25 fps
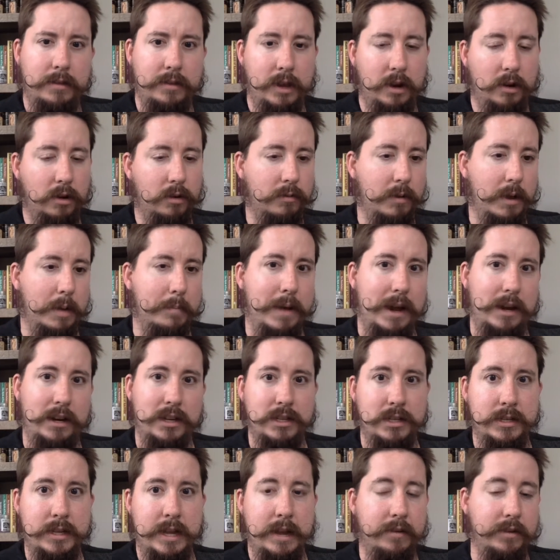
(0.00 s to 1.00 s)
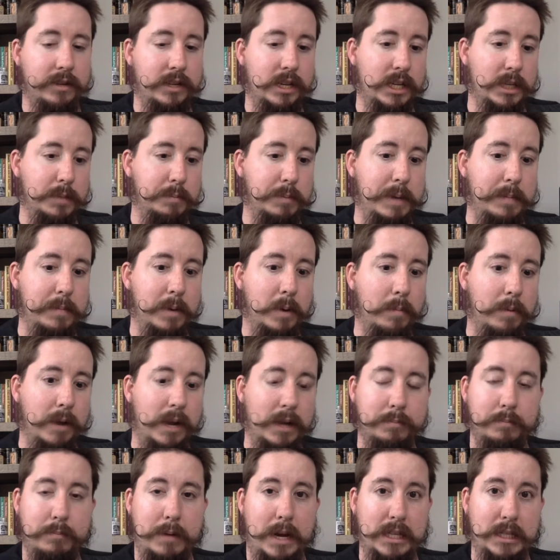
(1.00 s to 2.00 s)
they're about as intelligent as people,
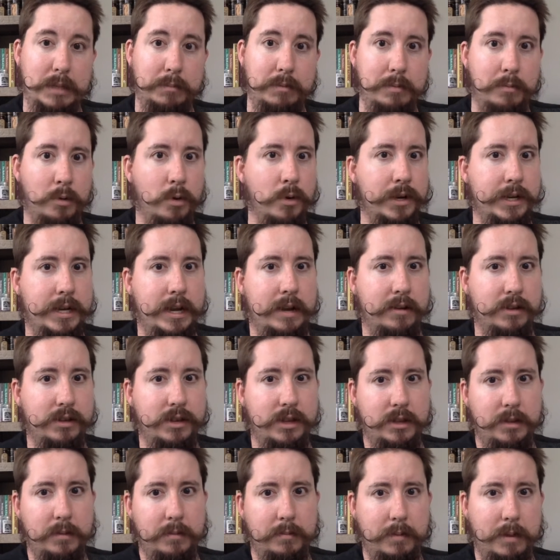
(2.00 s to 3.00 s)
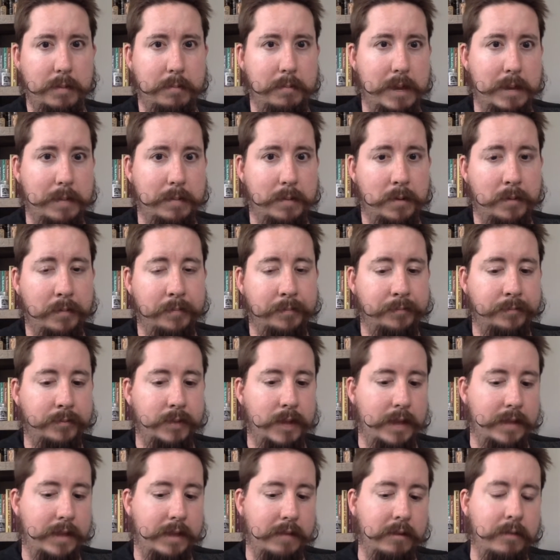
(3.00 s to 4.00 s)
possibly more intelligent than, than people,
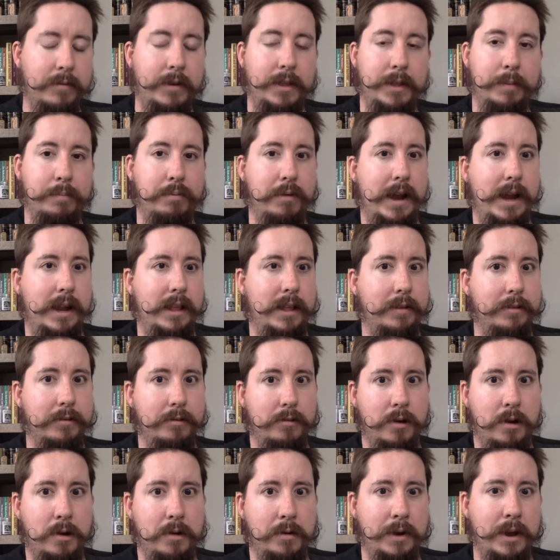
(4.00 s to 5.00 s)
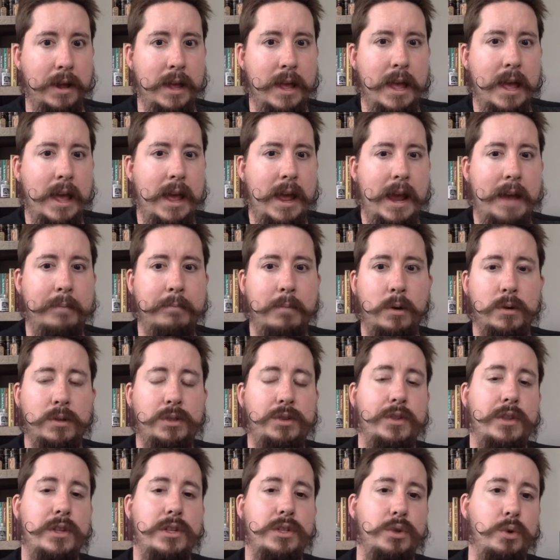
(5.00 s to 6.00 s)
and they live on the planet of their own. And
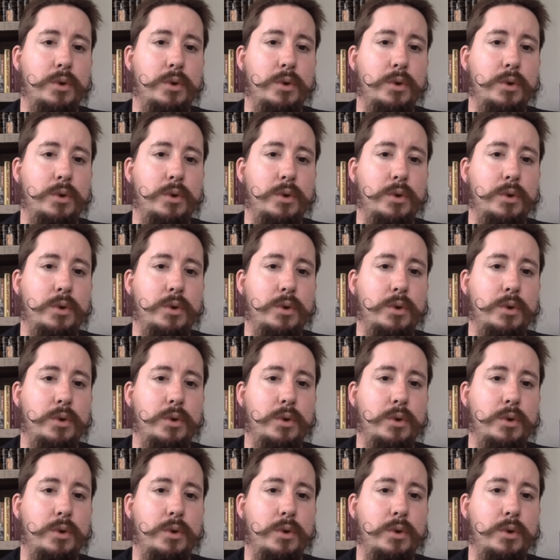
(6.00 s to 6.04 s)
most of the